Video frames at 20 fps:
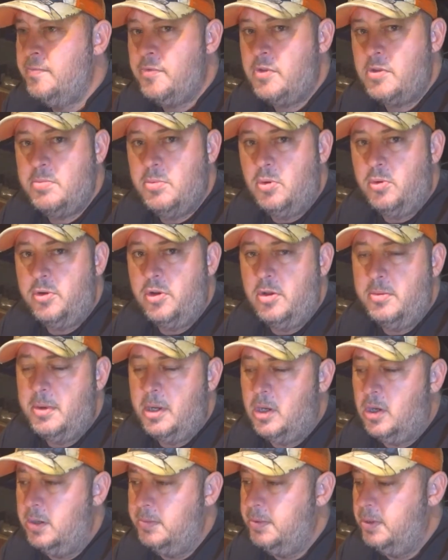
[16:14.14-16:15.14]
small turbo
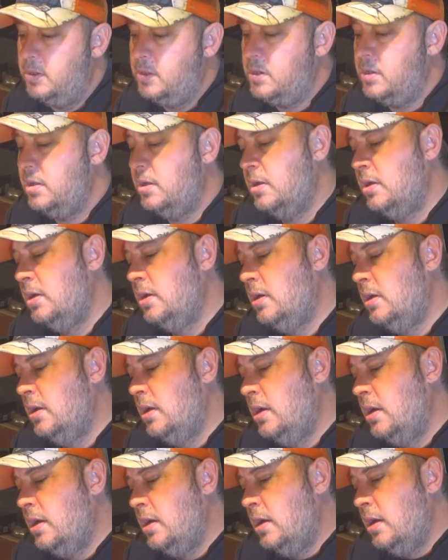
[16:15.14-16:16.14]
high burst.
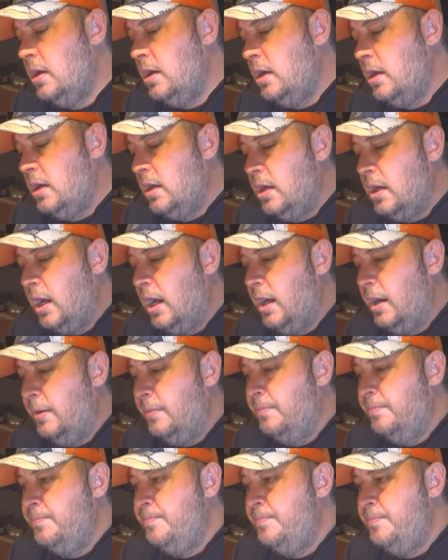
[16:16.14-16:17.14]

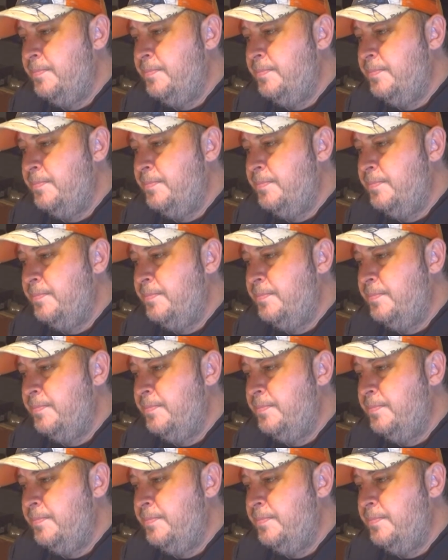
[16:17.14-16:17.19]
Um,